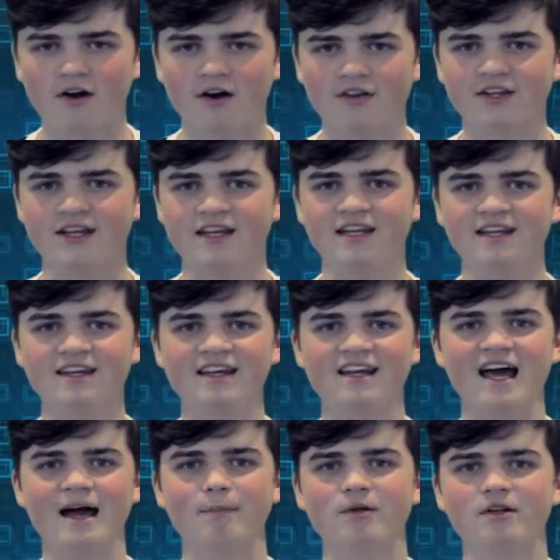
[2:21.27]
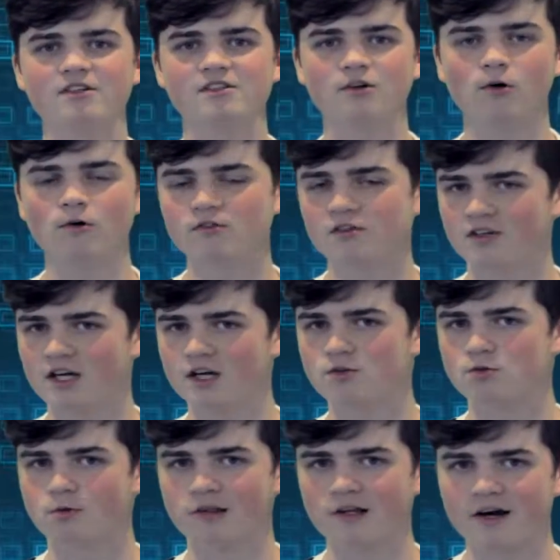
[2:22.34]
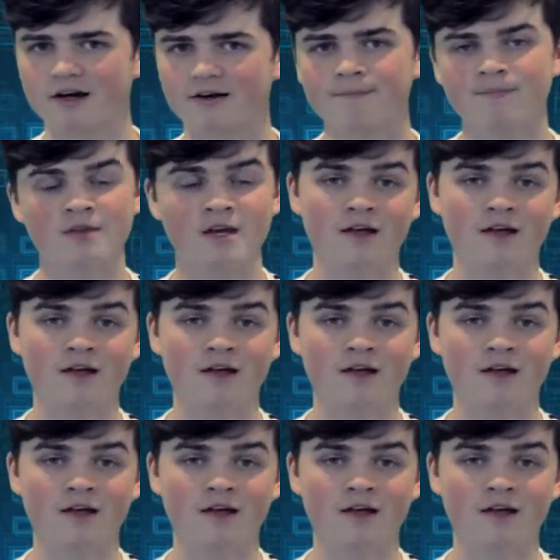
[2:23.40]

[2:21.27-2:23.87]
on the Indianapolis Colts and Andrew Luck.